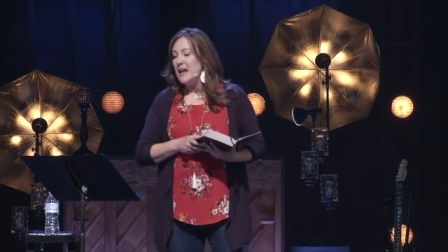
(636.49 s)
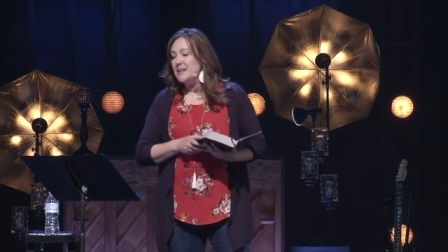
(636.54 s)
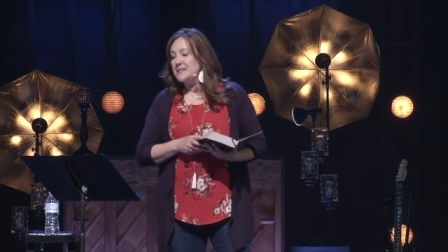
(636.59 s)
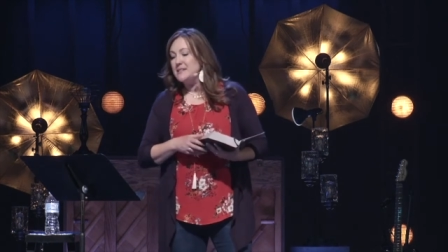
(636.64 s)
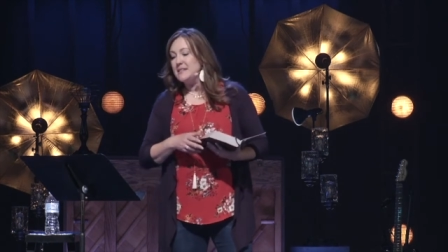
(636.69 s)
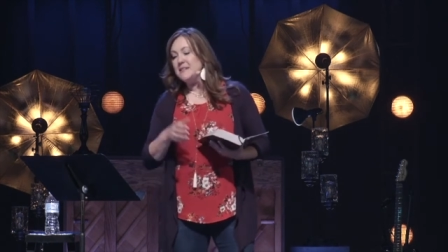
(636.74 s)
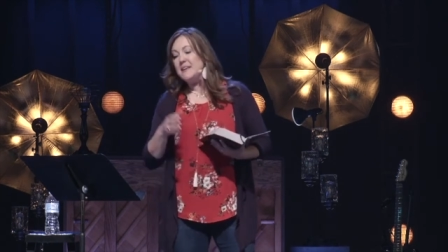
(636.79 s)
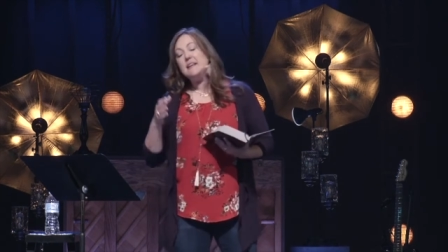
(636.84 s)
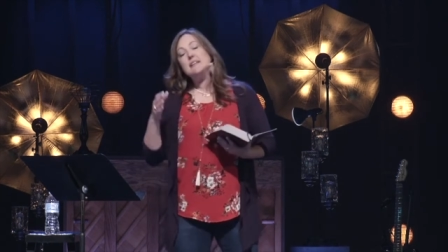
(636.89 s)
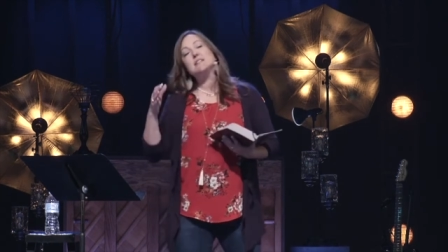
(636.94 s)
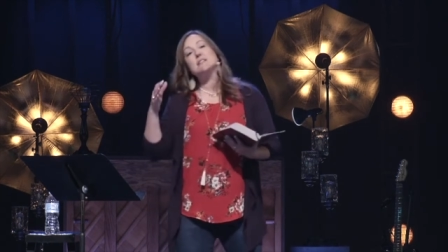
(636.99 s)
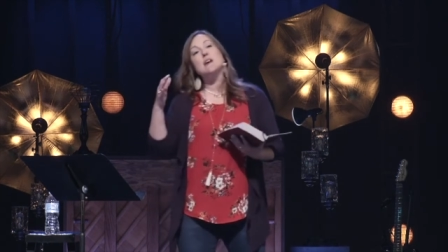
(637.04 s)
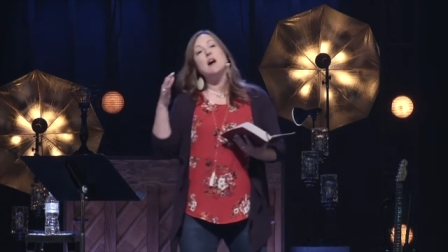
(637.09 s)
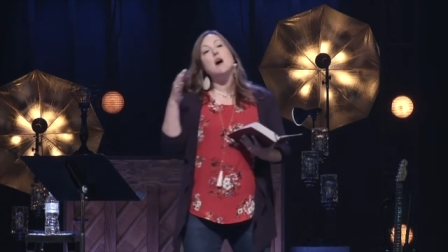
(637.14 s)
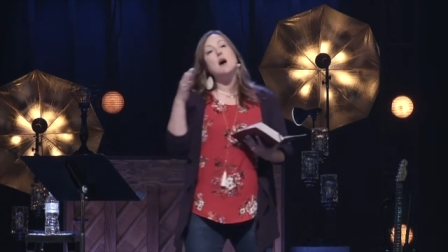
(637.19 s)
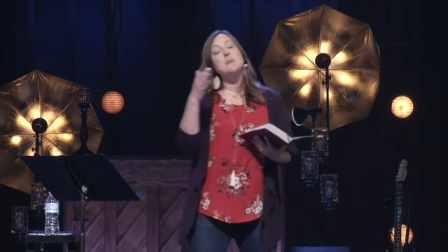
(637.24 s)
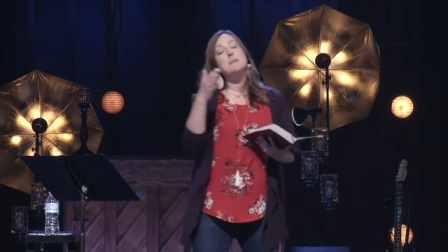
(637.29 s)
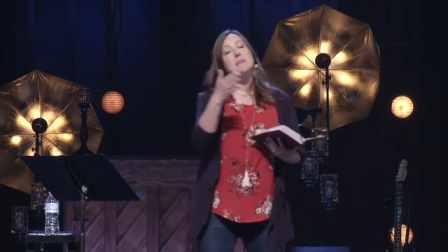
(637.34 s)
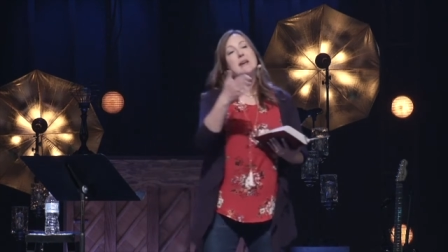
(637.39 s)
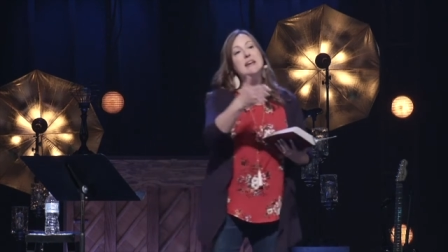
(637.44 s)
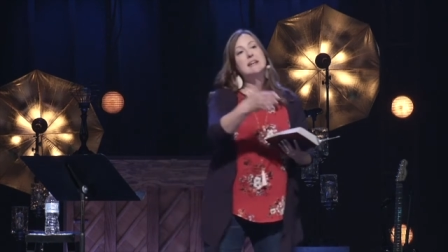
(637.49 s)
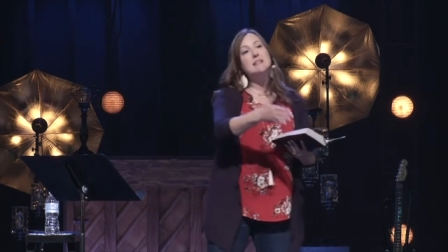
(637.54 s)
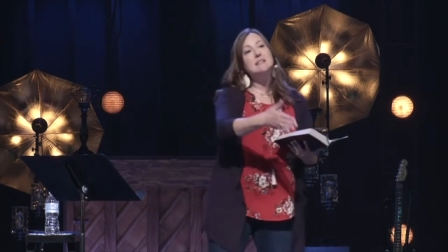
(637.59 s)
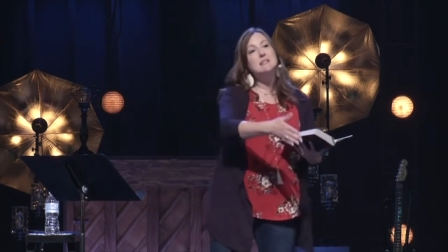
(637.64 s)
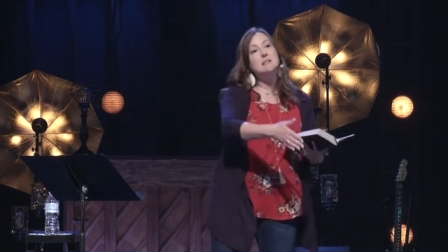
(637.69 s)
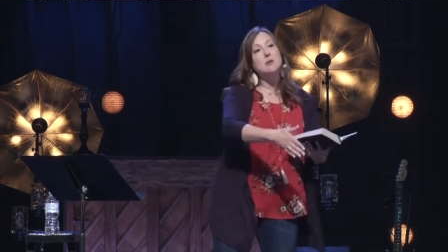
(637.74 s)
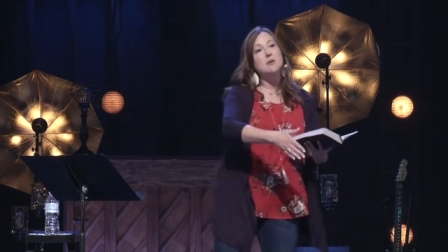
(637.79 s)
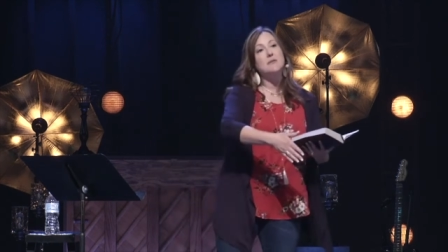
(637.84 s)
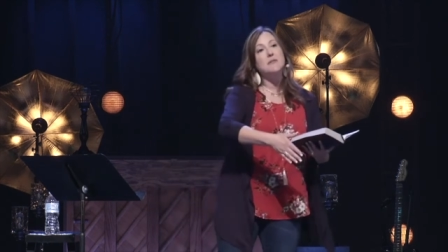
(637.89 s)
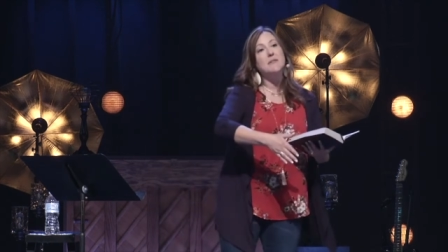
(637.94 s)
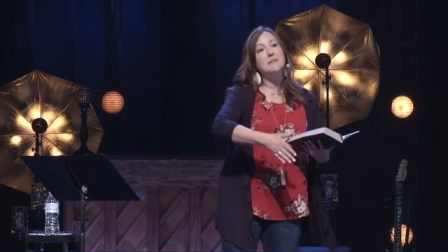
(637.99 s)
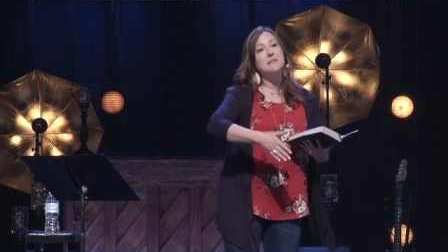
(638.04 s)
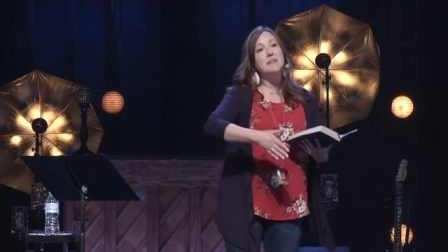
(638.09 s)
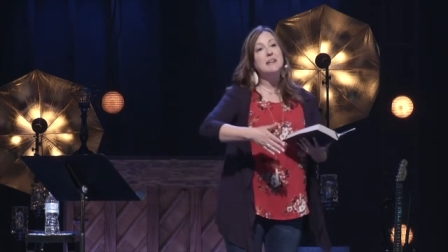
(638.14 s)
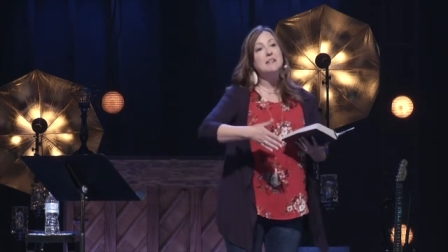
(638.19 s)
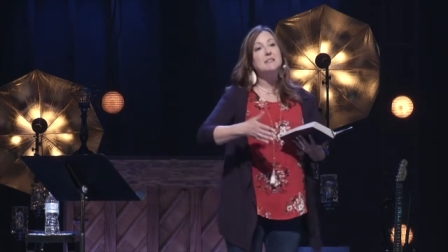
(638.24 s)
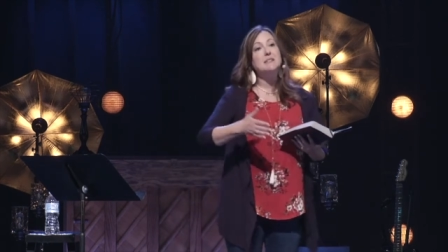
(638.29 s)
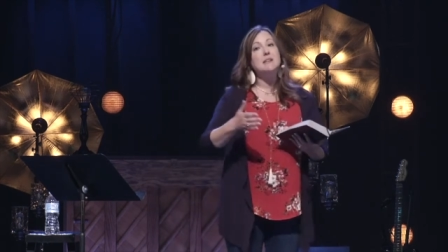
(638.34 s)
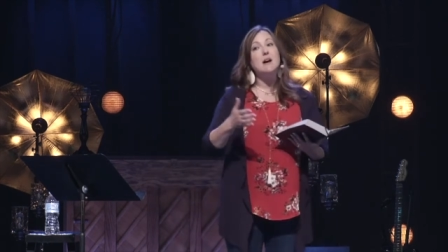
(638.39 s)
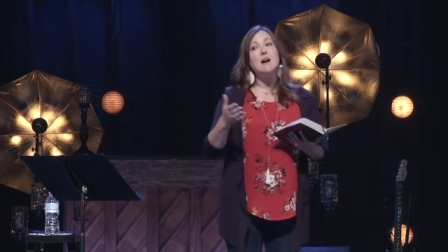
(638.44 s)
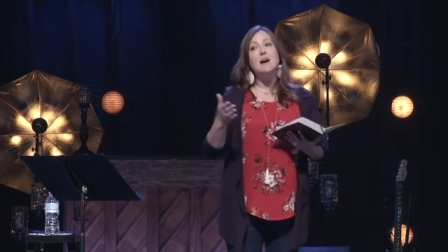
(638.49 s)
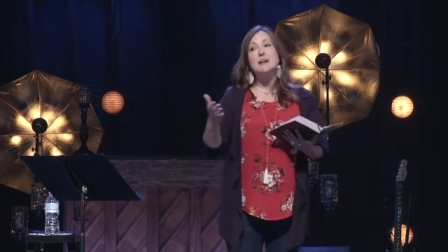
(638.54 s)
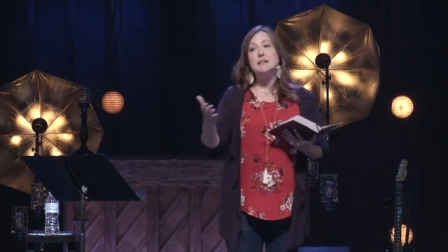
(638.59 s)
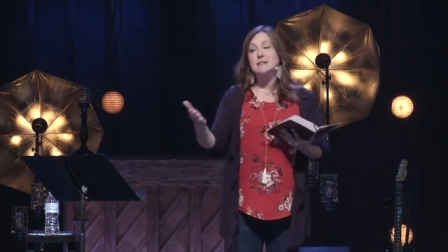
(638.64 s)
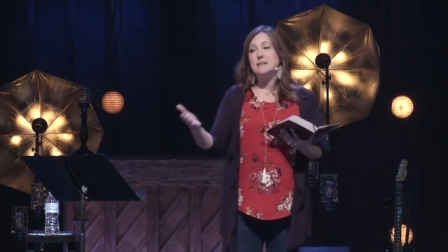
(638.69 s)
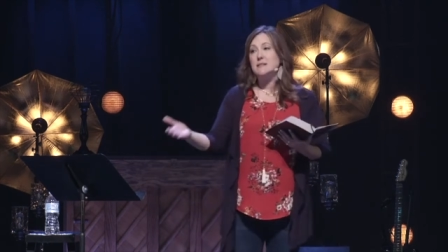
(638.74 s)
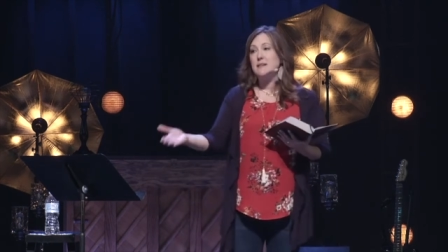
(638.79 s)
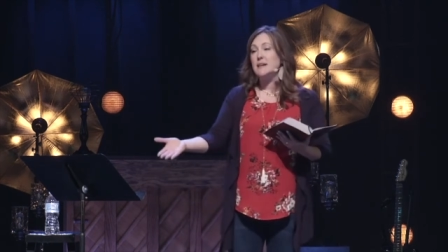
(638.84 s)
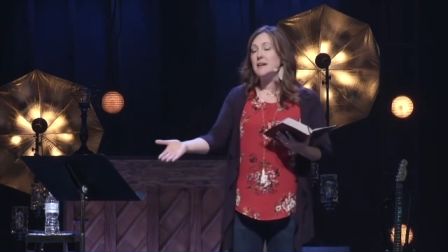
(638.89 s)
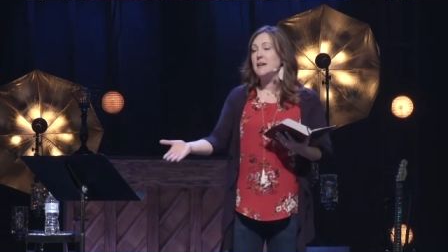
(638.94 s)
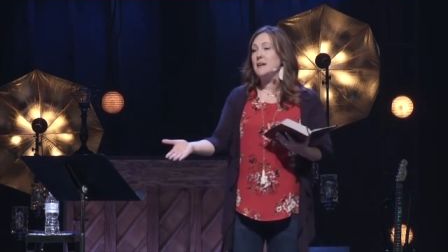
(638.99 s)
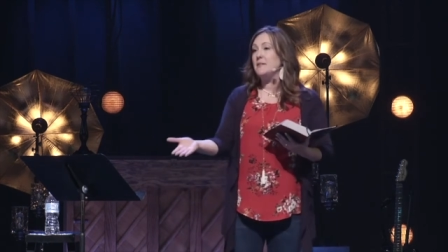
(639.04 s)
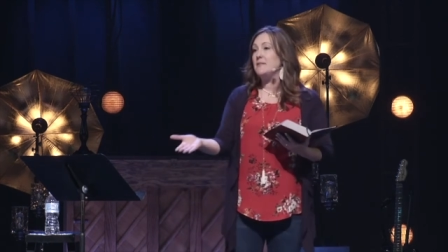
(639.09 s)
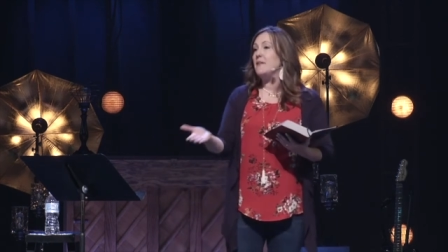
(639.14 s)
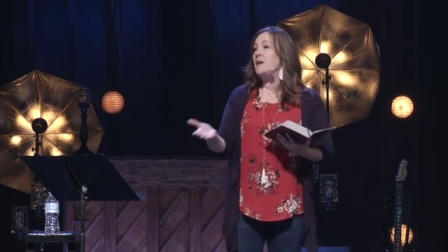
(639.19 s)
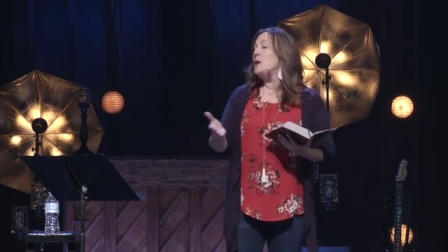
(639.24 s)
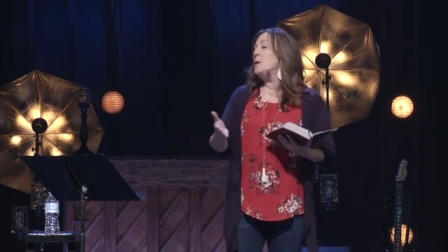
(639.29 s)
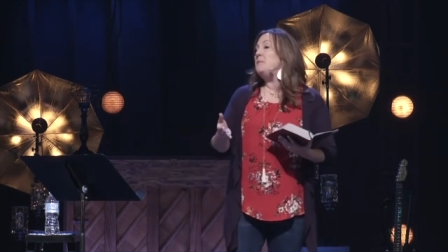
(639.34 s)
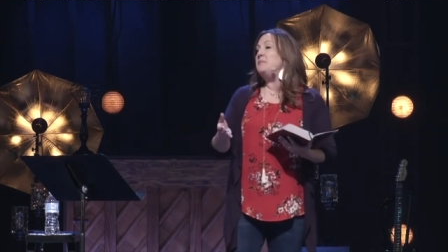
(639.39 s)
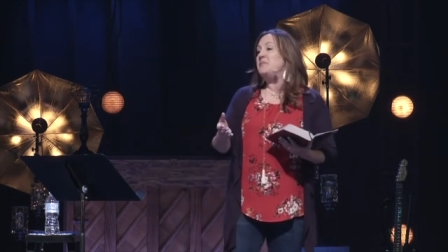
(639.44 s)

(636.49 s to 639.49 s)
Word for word: See, they saw a maidservant, they saw a slave,